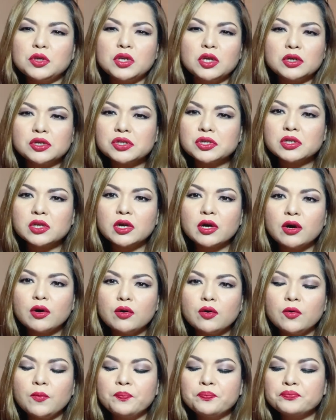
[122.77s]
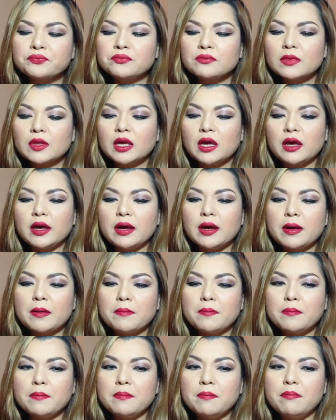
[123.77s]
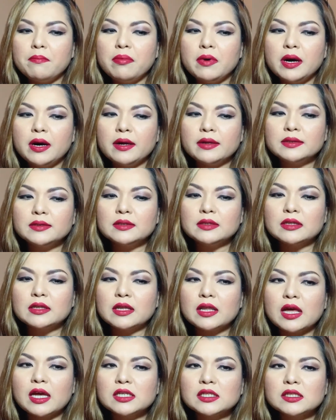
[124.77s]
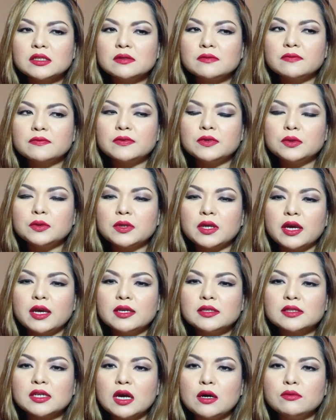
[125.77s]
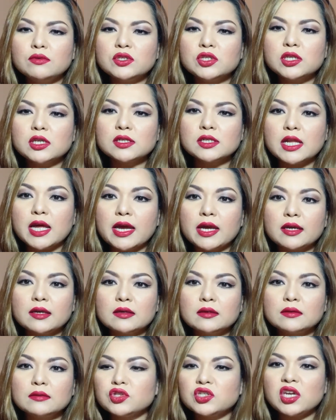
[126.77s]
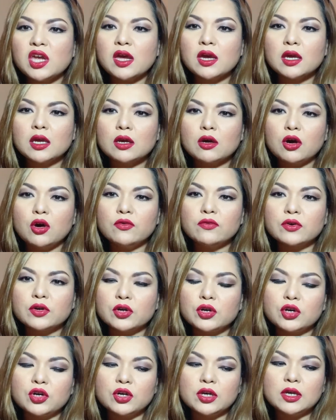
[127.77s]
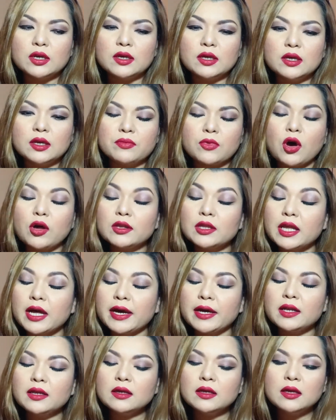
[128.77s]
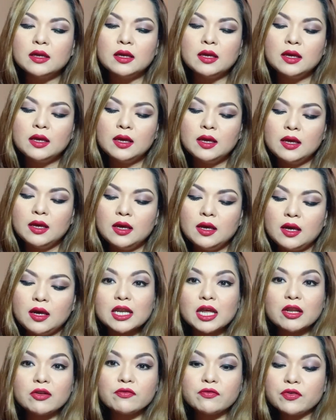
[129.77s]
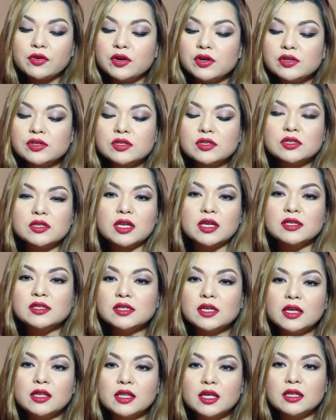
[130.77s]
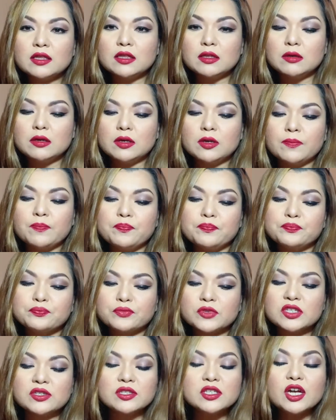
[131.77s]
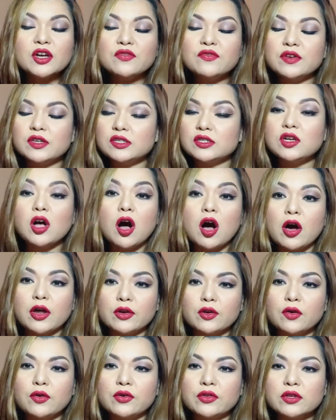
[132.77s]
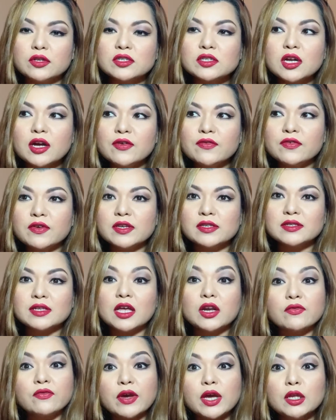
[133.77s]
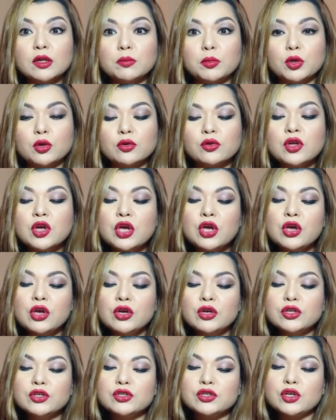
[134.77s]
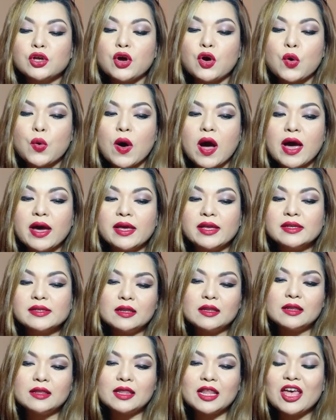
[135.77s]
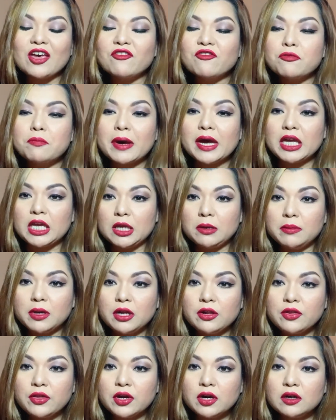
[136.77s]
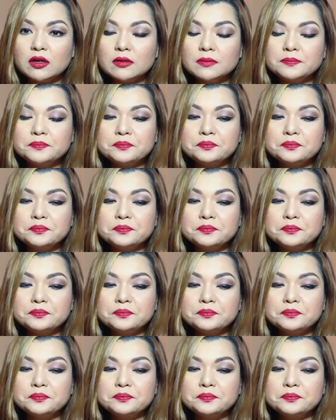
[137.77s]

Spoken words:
years ago. But the last few days I was just like checked over online. At first they said that the stuff is gone or the stuff is not available, so I left my email there.